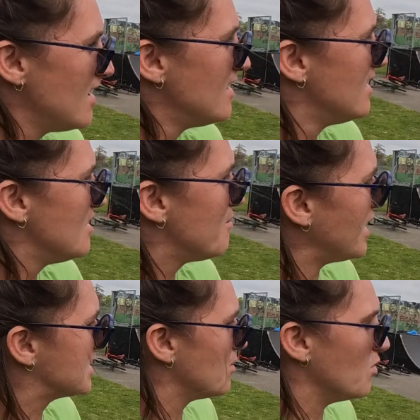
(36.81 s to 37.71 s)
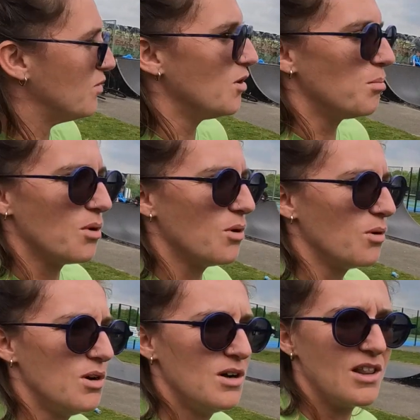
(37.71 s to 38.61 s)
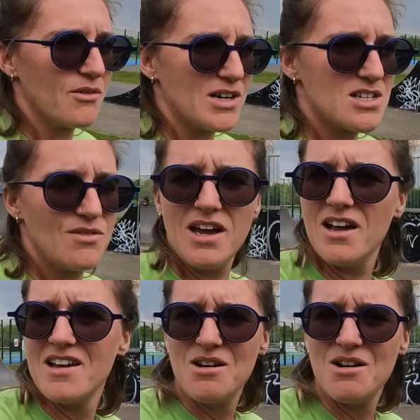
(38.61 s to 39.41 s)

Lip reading: basketball, football, and the rest of it.